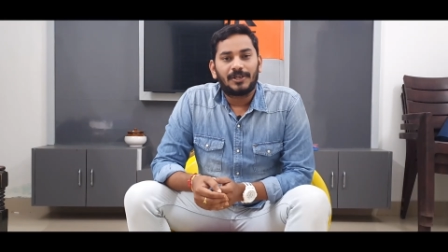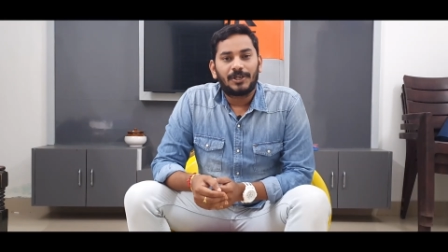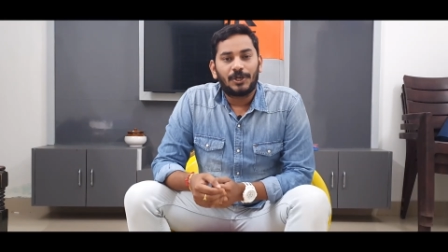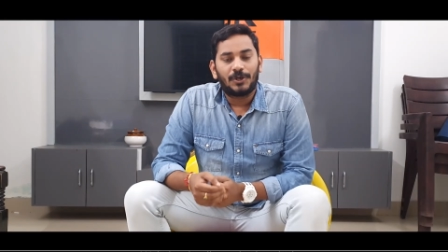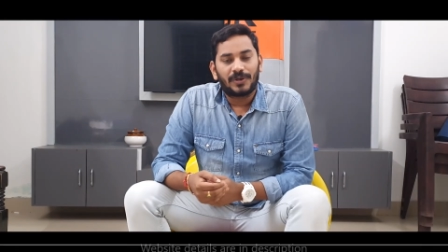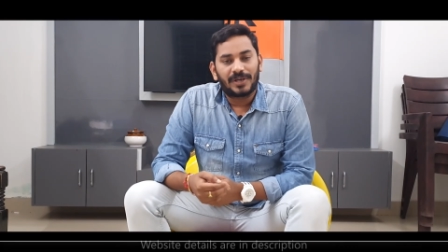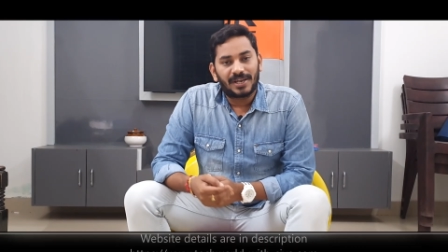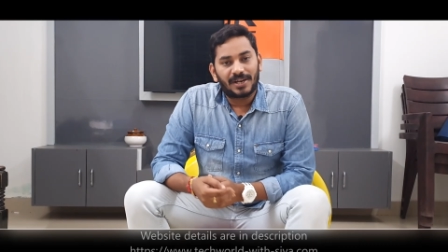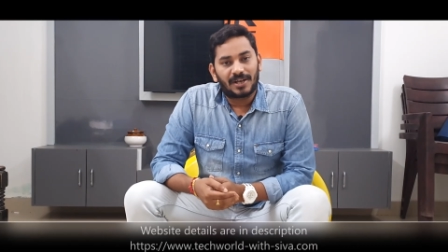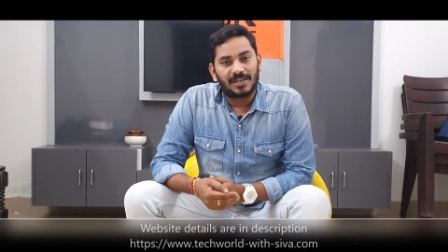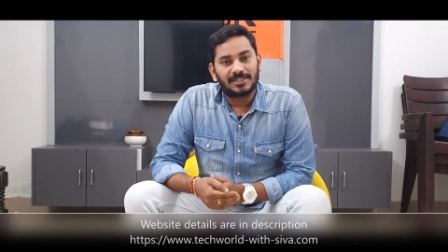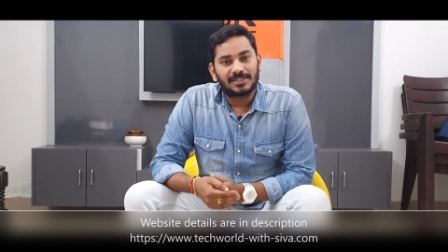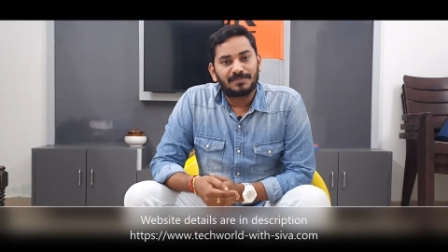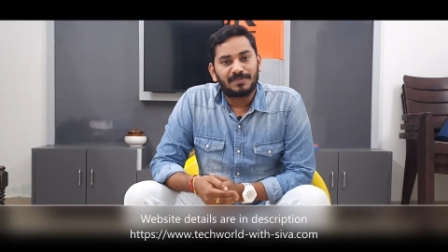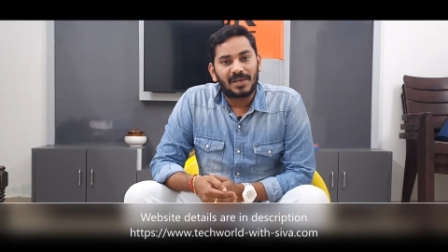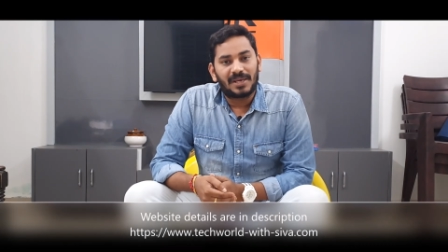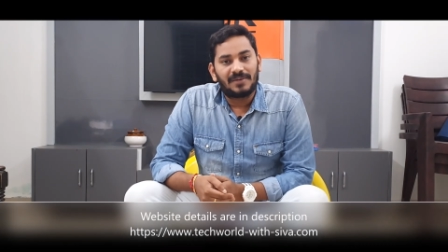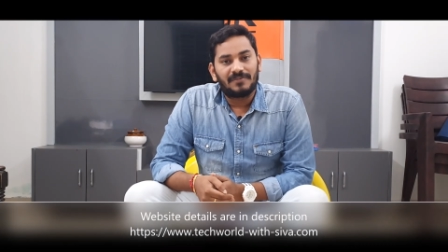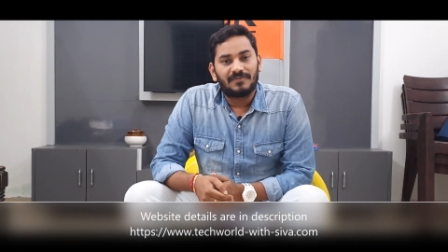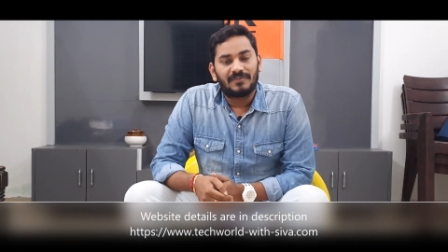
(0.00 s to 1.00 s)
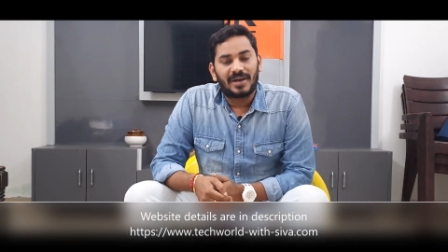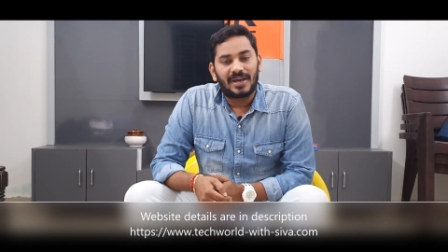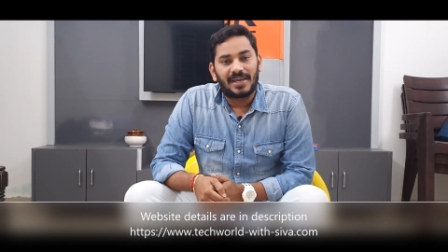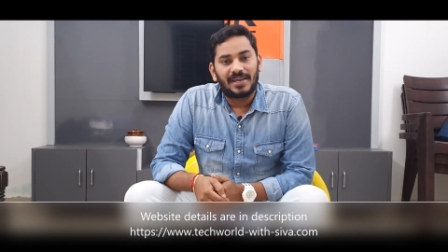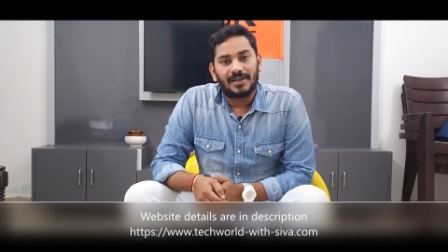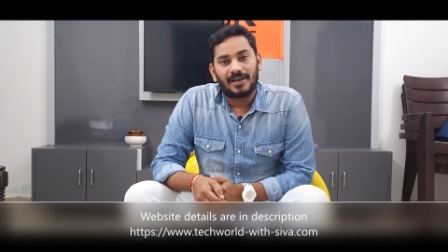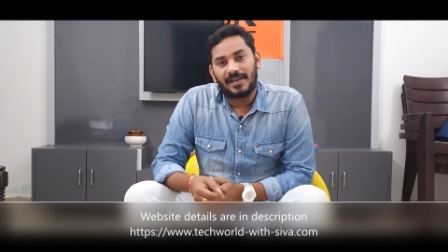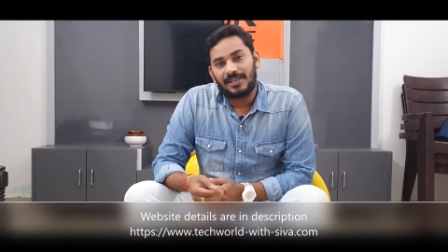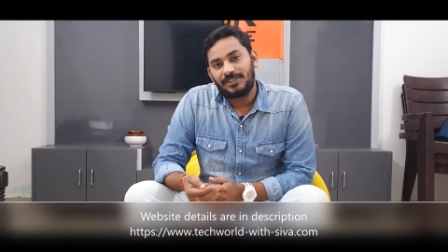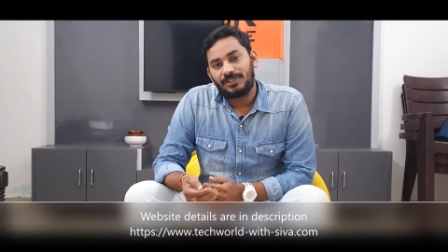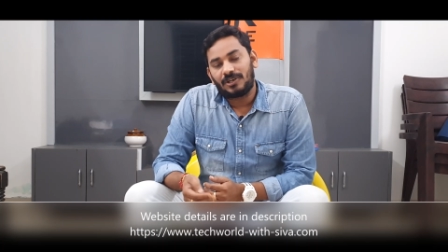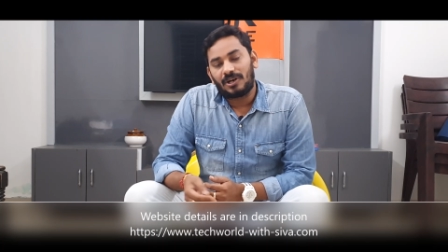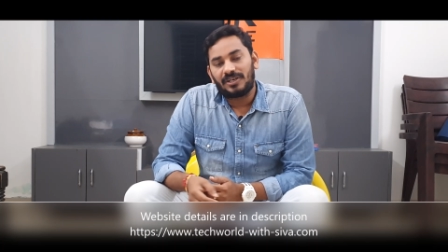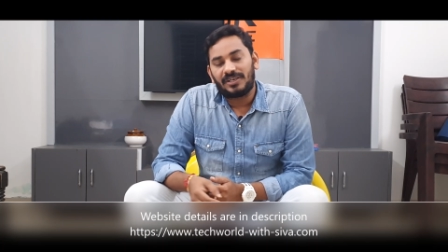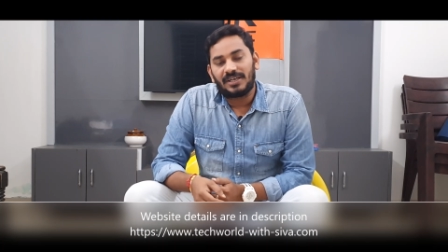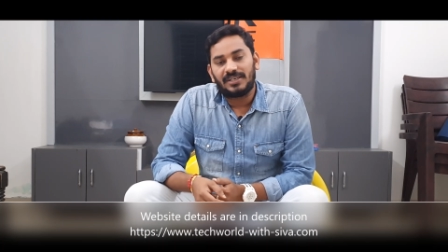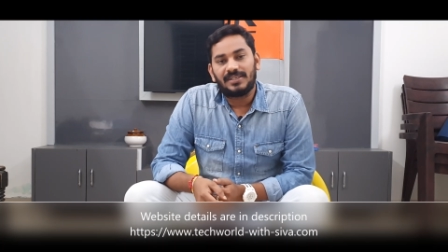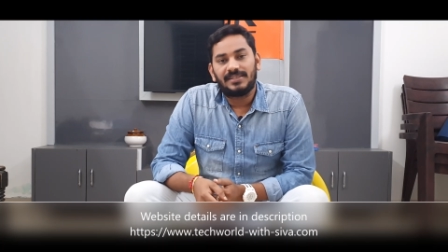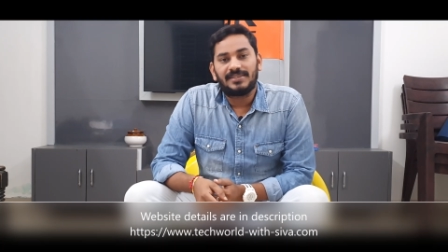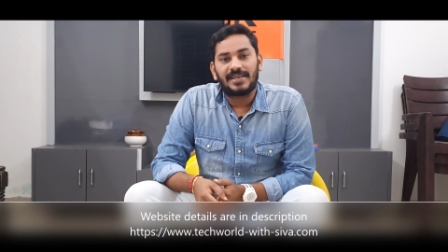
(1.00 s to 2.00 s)
You can ask me why I
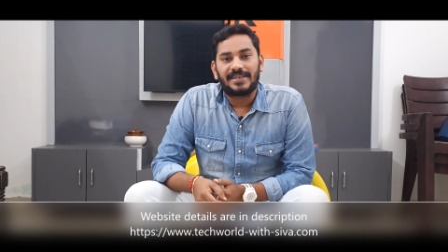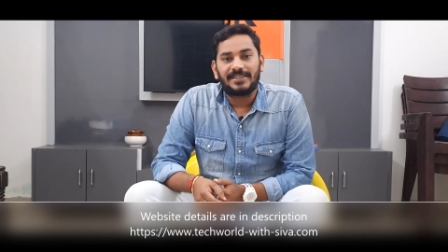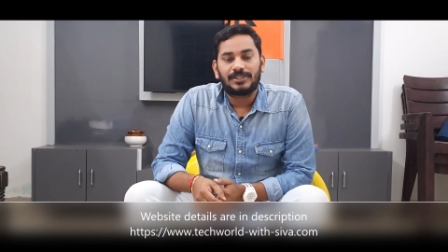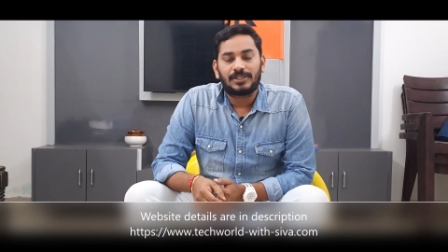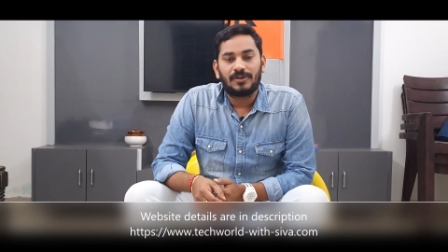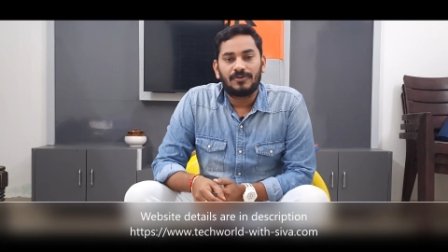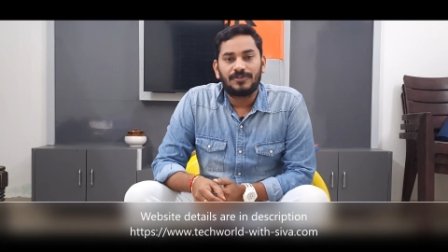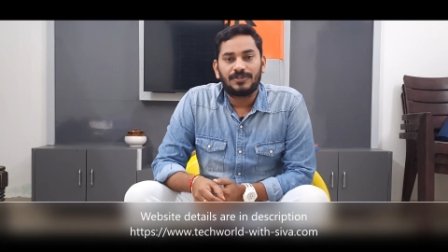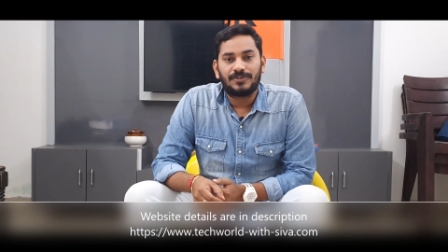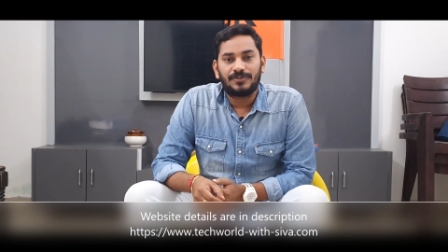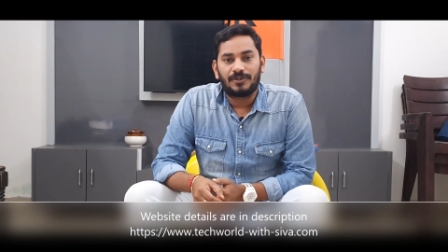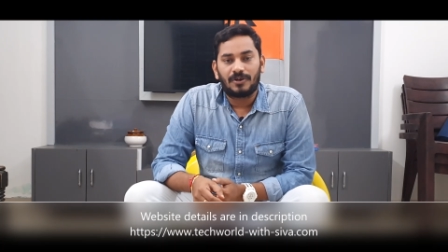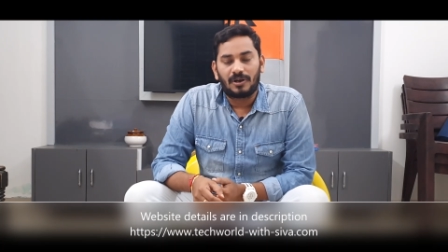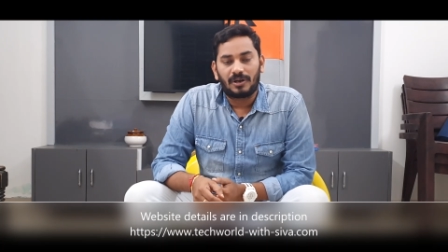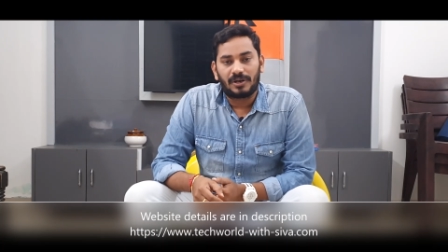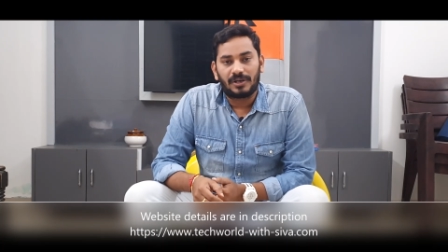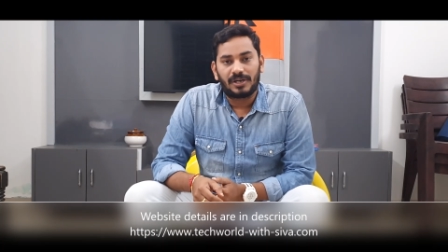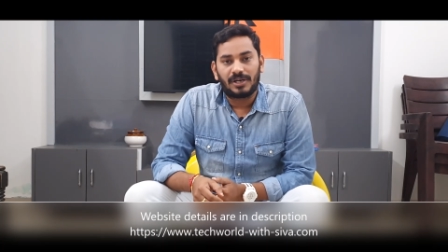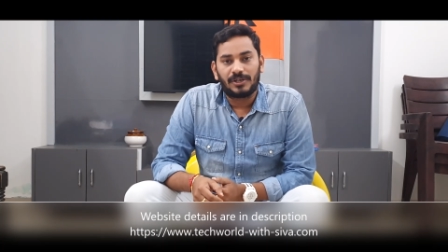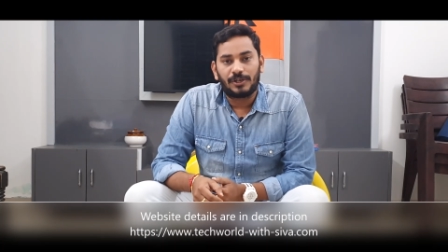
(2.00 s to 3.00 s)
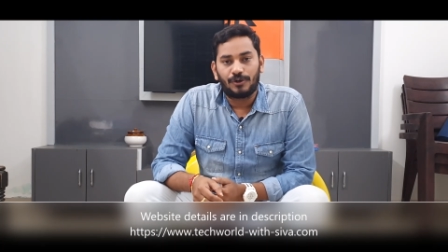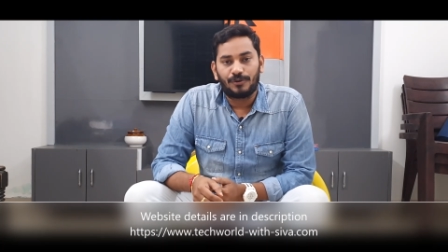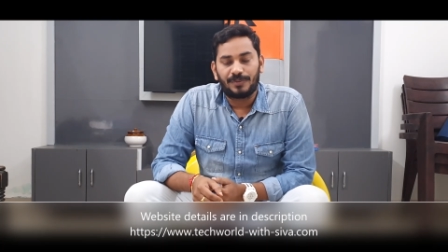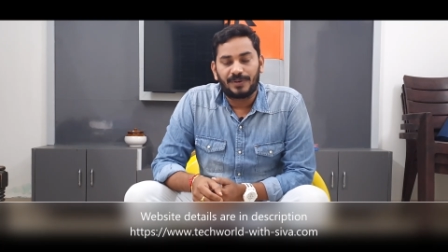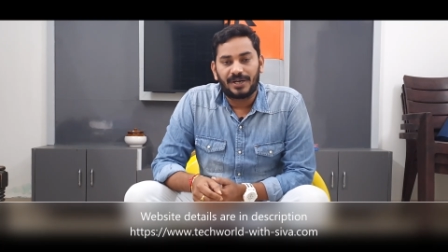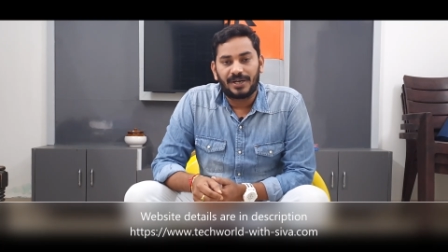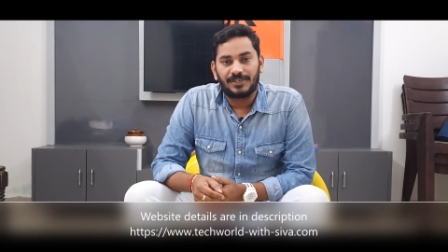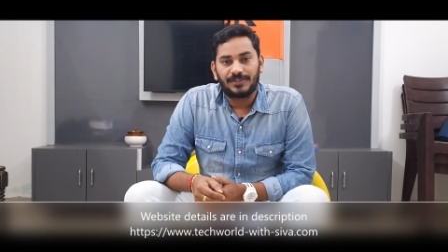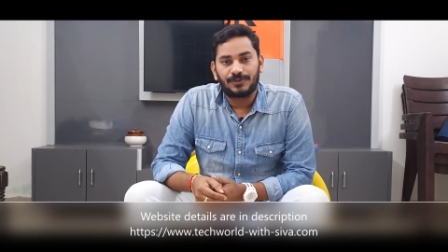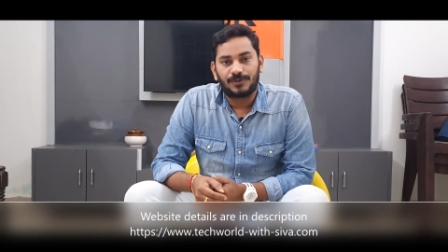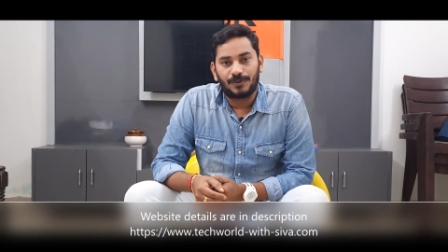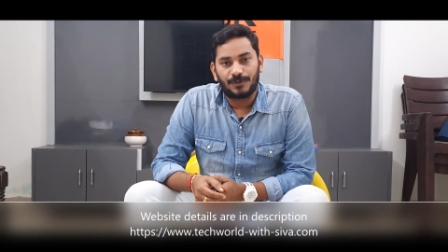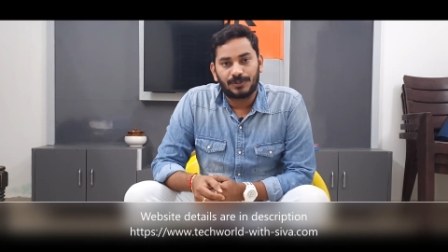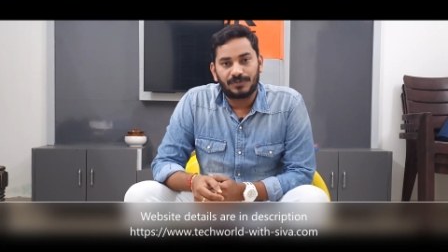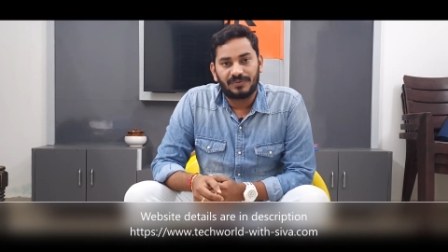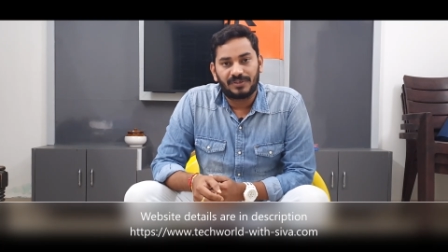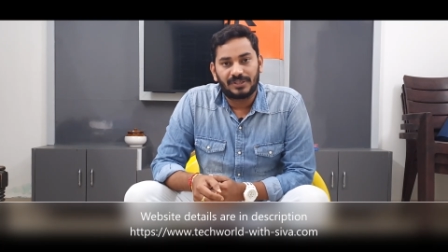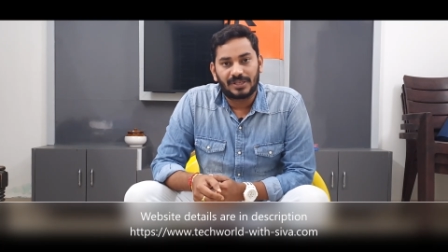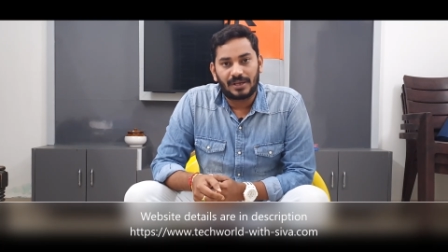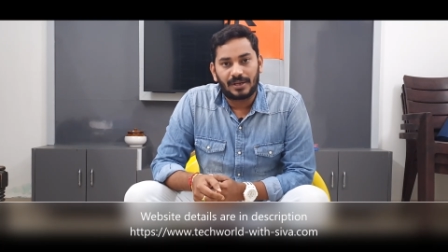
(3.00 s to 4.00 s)
started this exclusive Docker and Kubernetes
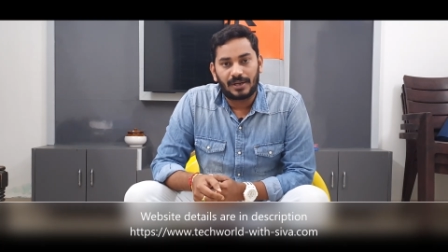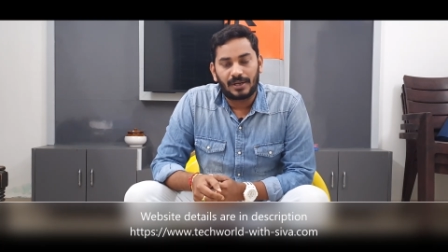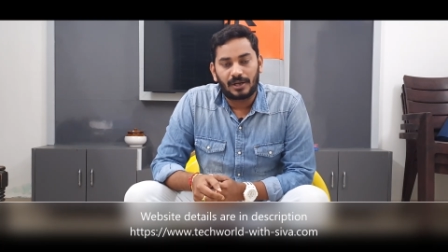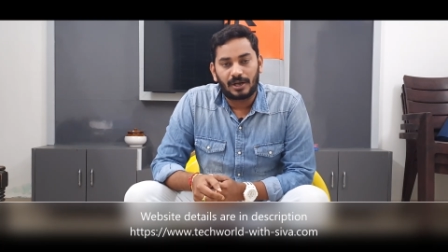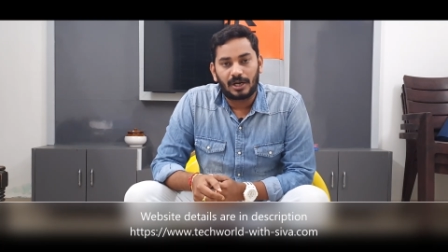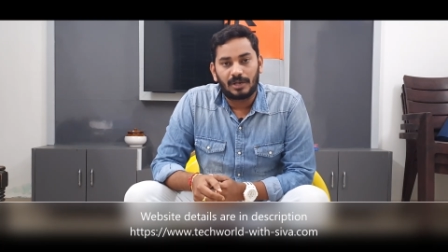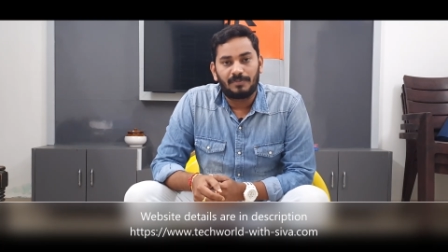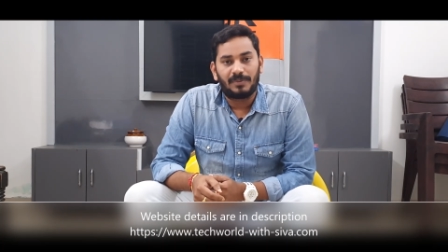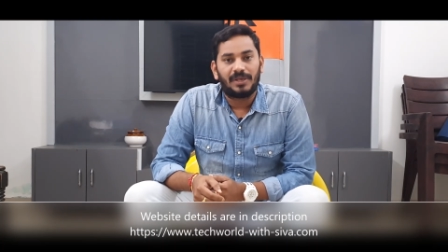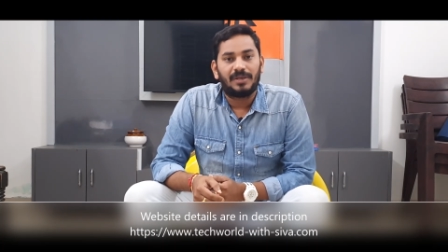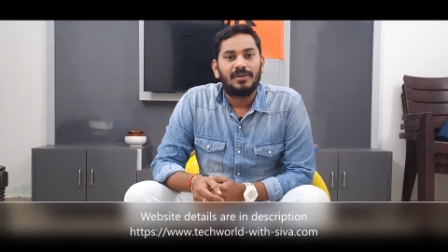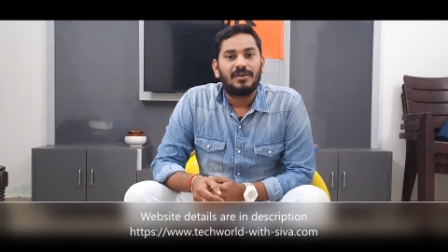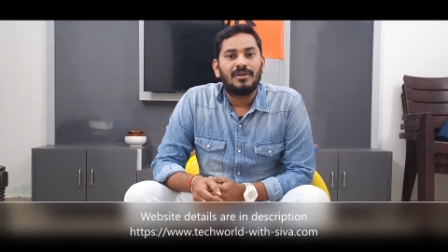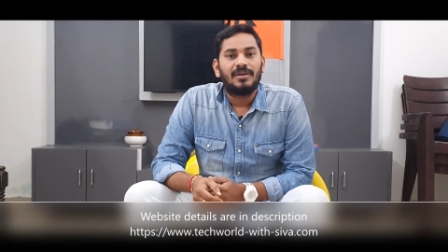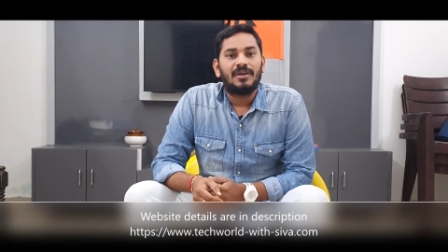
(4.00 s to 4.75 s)
course with Unacademy.